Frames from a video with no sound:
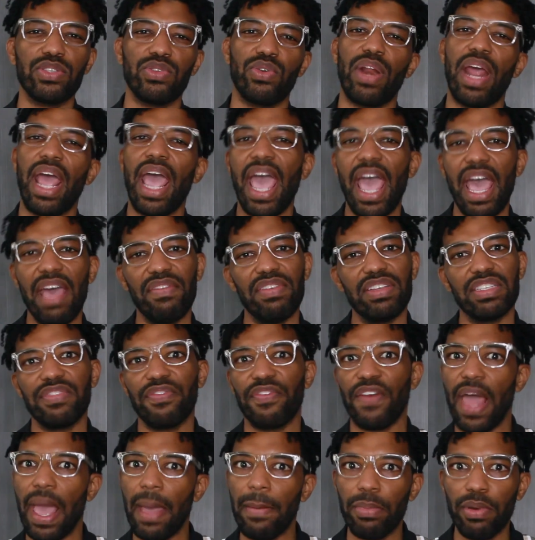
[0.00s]
or to have as
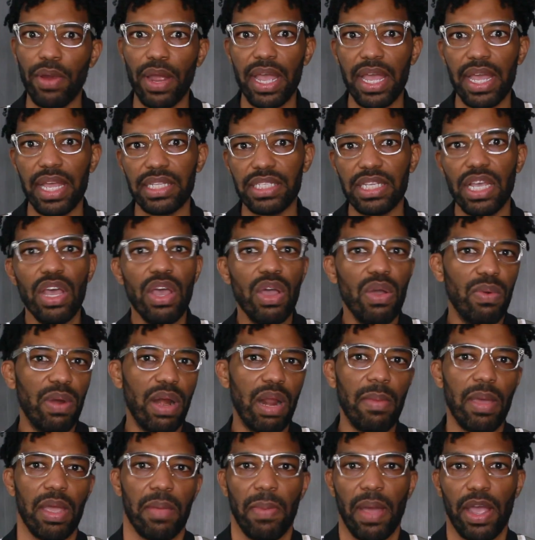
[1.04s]
flatbreads when
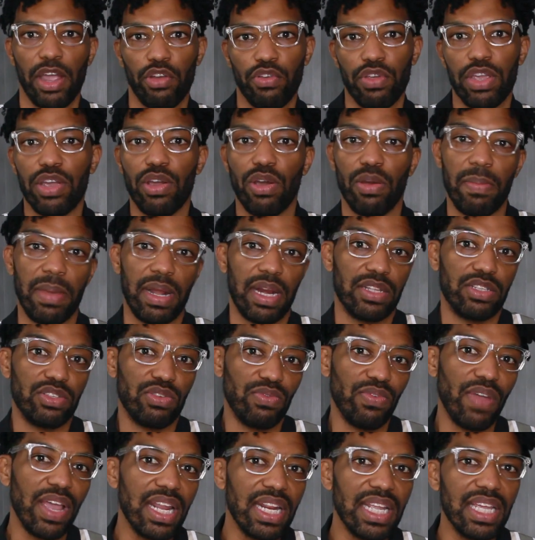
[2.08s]
I make my Greek or
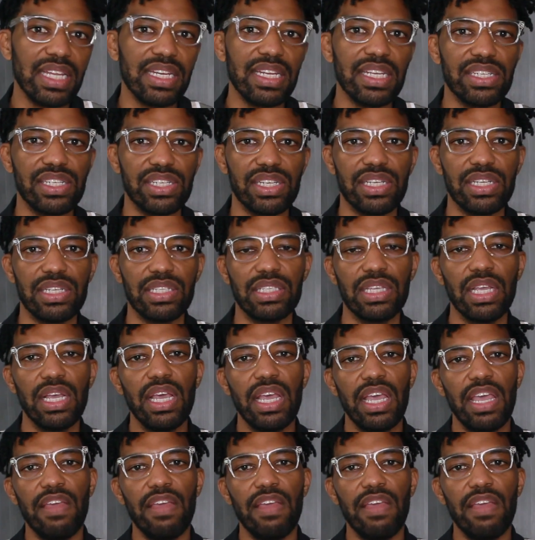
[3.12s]
Mediterranean dishes.